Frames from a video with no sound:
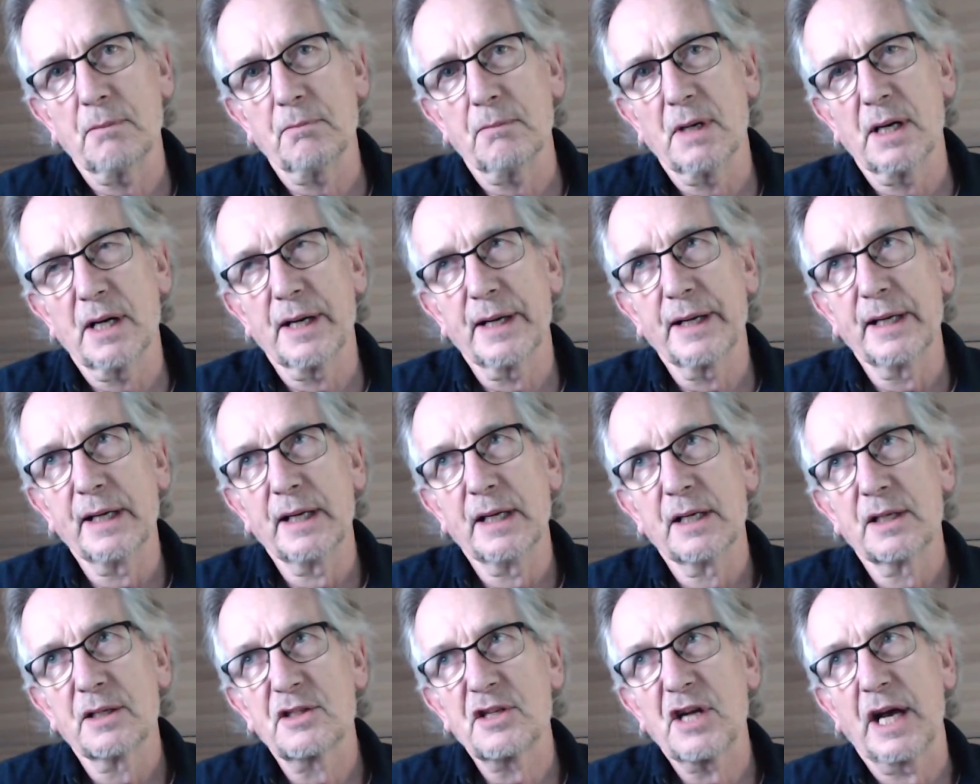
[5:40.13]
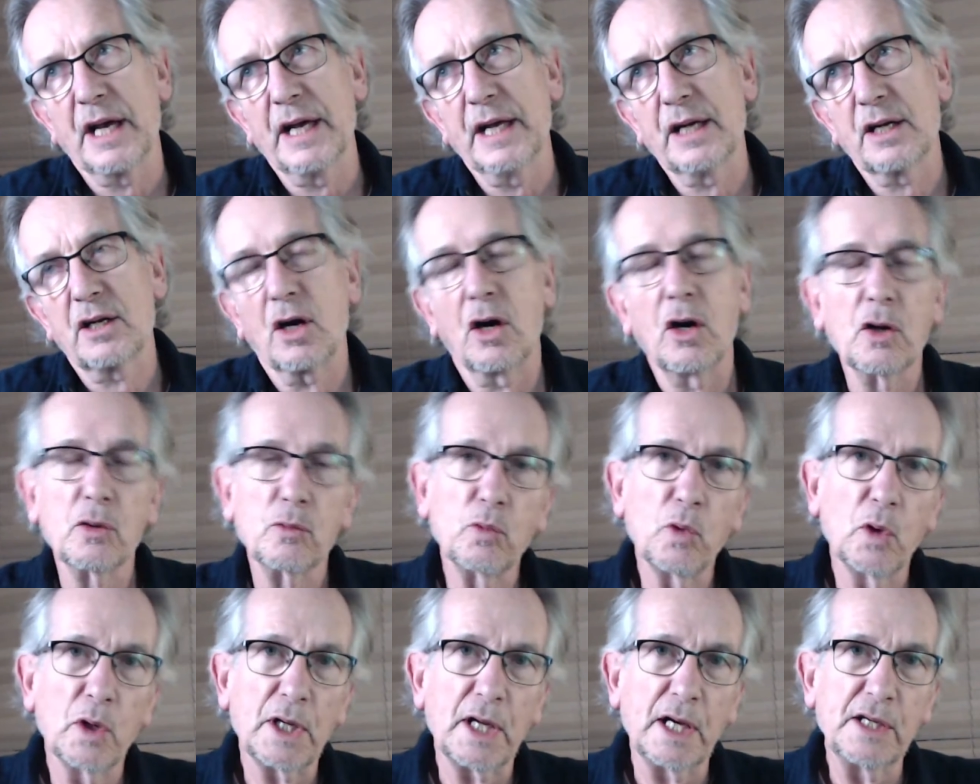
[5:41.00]
my take on
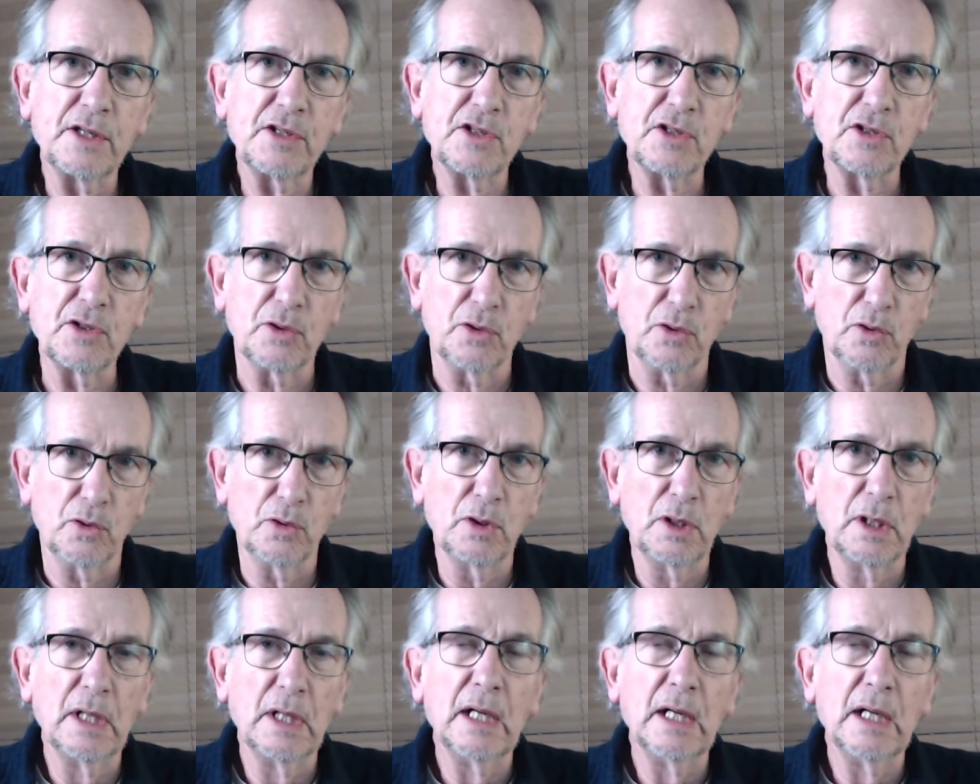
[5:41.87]
what I do.